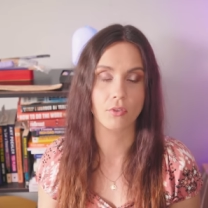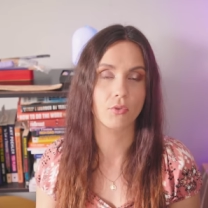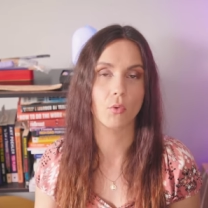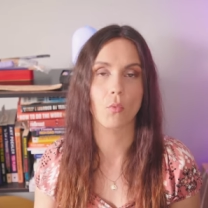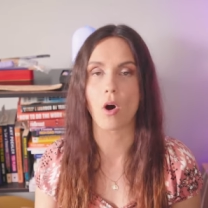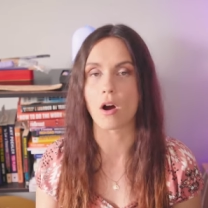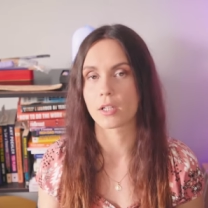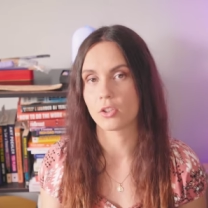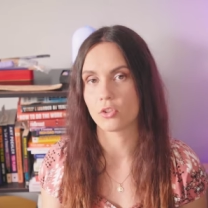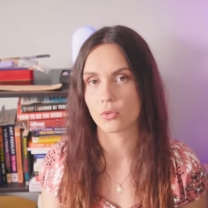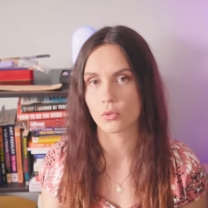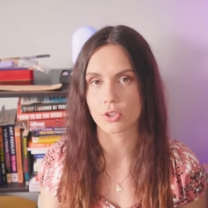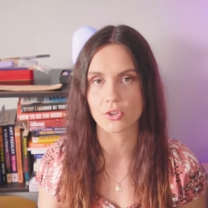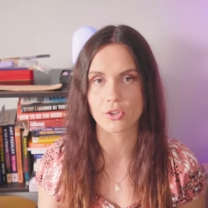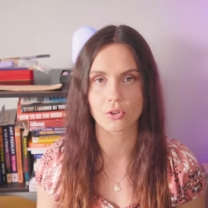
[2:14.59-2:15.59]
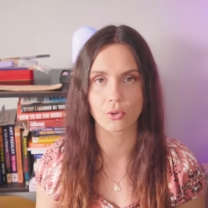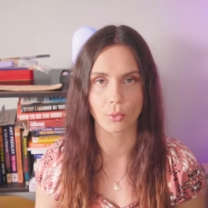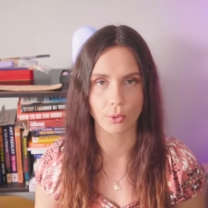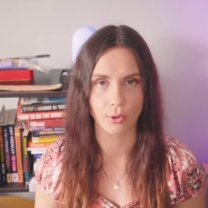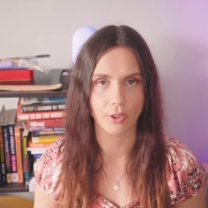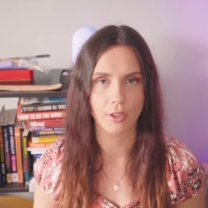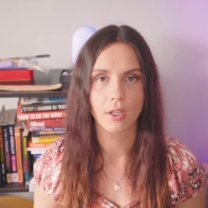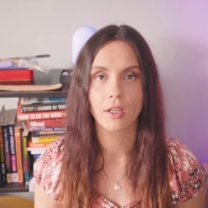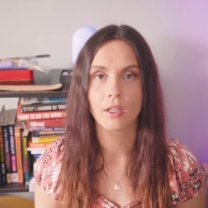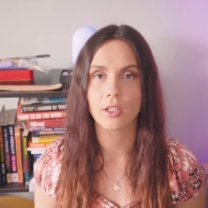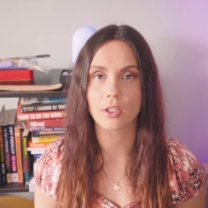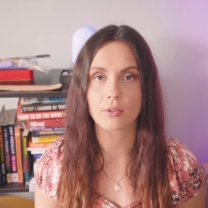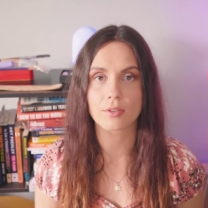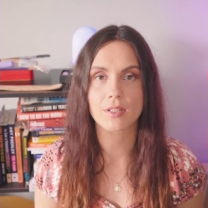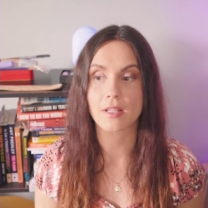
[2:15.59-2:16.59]
if you walk into a store,
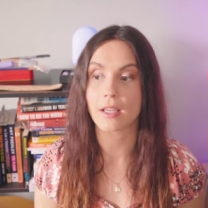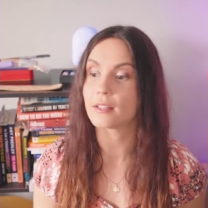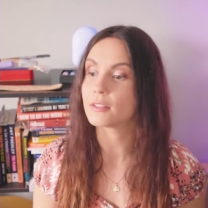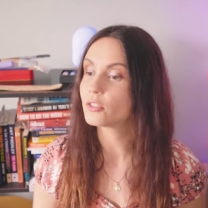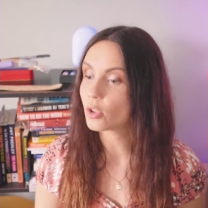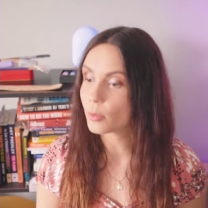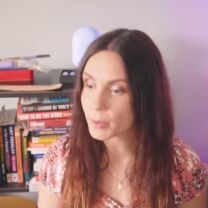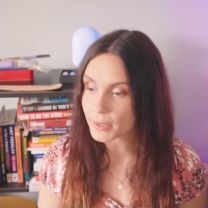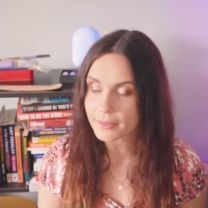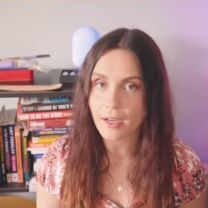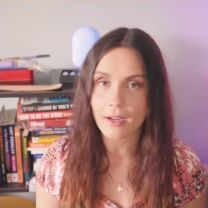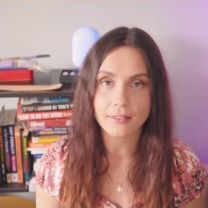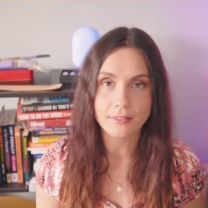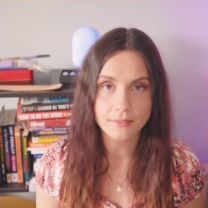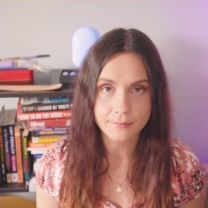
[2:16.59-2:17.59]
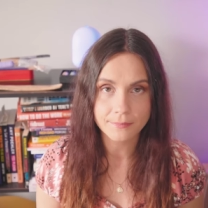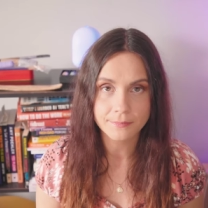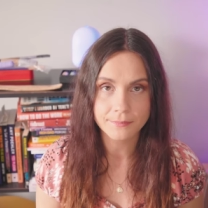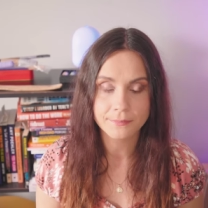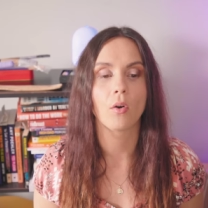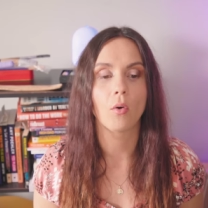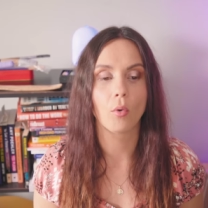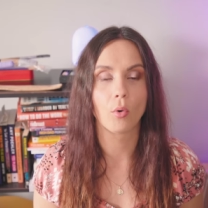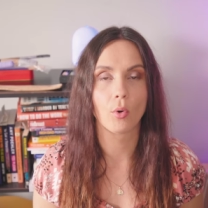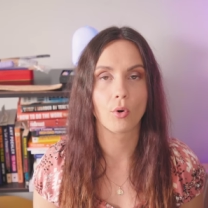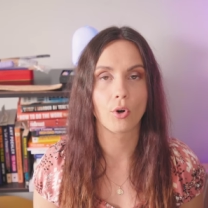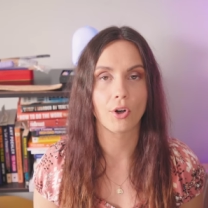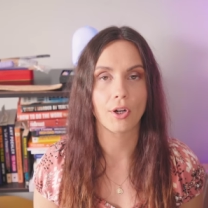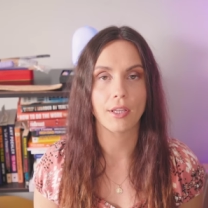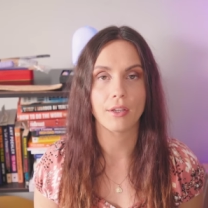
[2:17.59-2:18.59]
you could say dober dan.
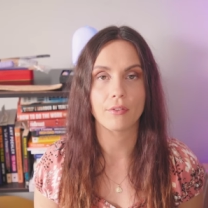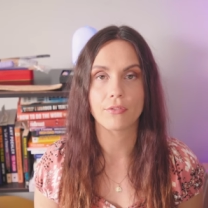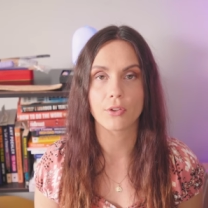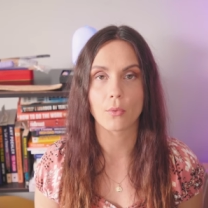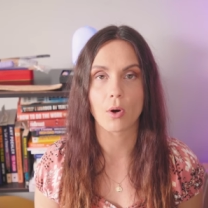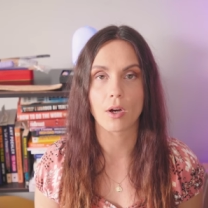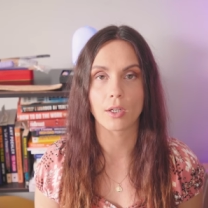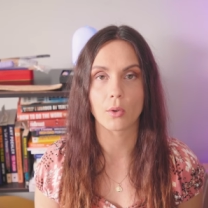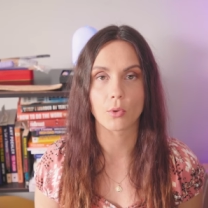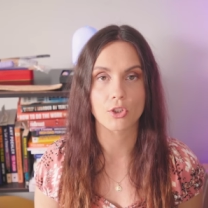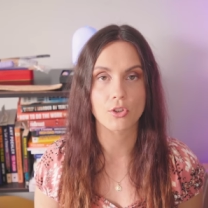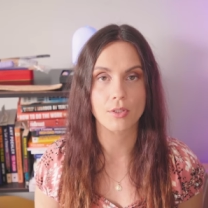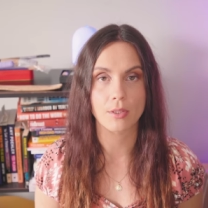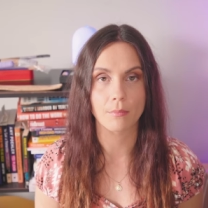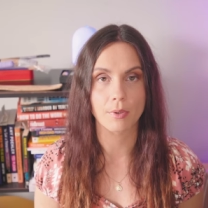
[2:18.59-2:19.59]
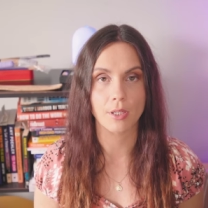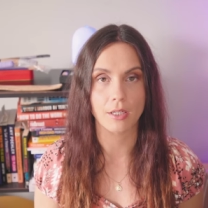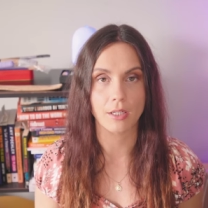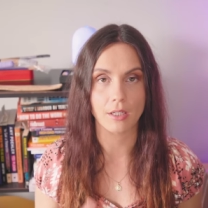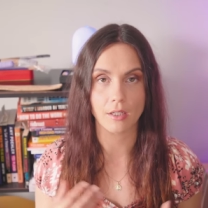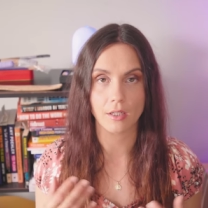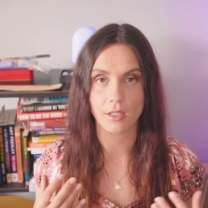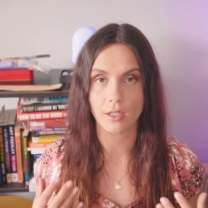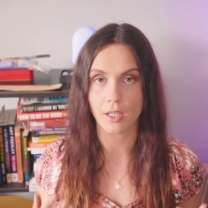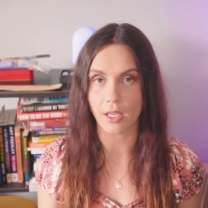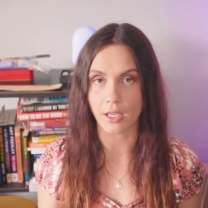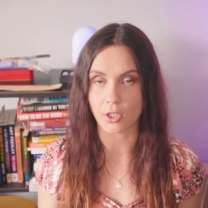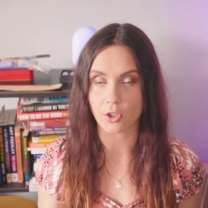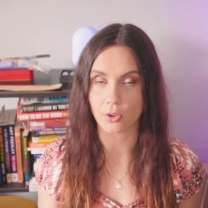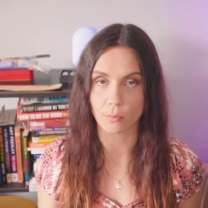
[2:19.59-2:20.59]
Or if you want to wish somebody
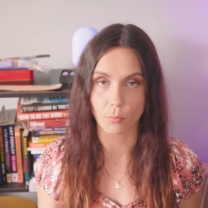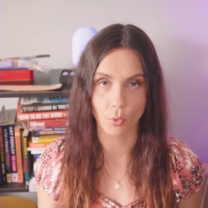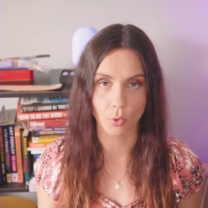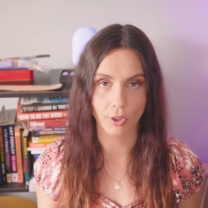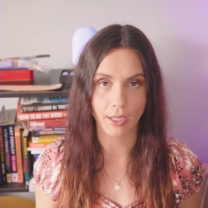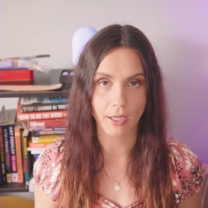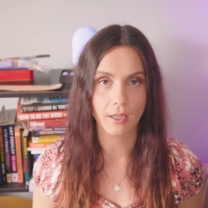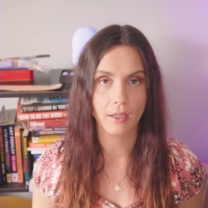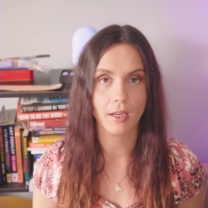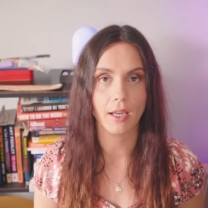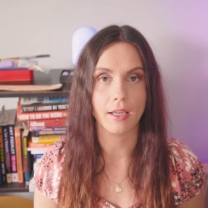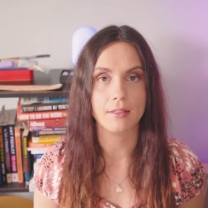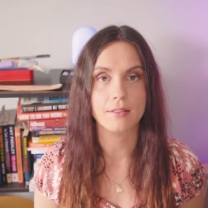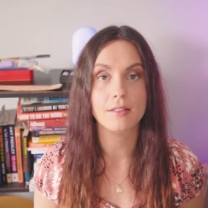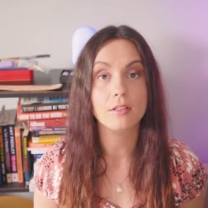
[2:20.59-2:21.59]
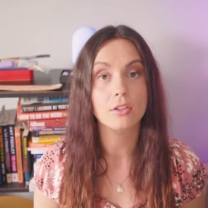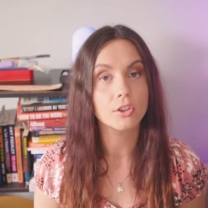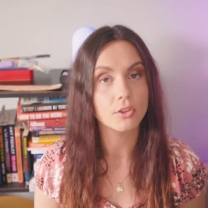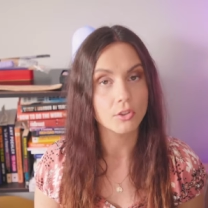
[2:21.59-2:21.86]
a good morning, it's